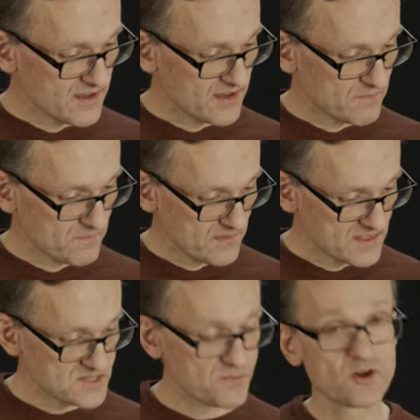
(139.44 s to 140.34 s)
Uh,
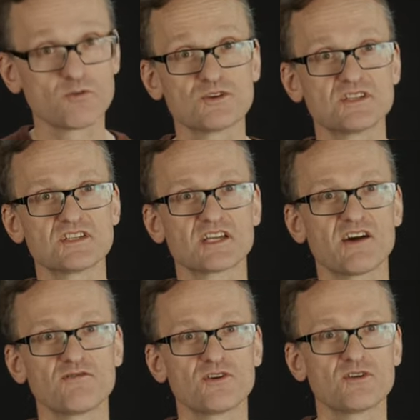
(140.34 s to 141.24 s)
this model was
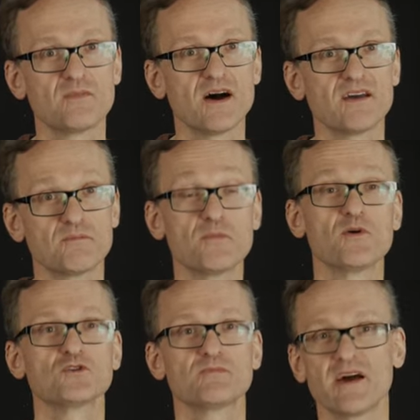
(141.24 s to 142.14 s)
discovered by,
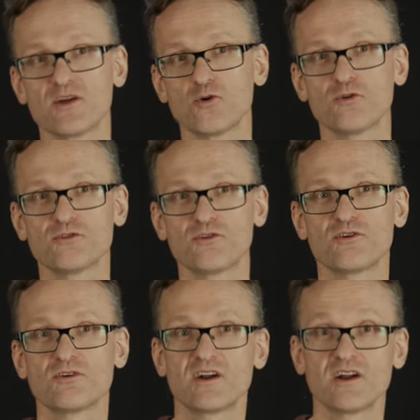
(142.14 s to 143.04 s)
proposed by an
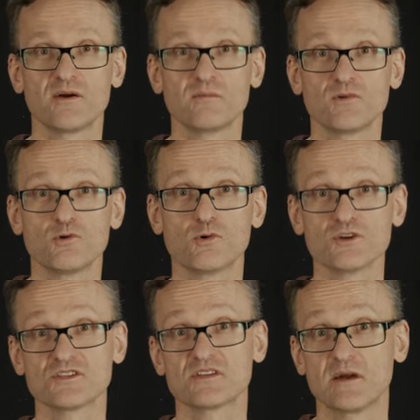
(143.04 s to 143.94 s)
author um, who
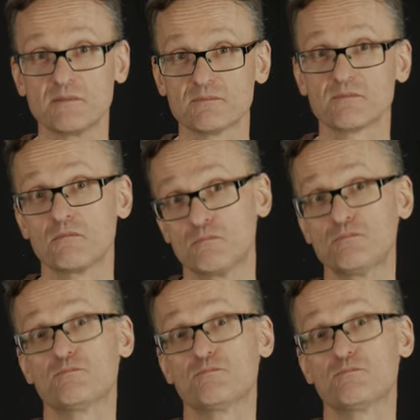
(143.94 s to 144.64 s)
was um,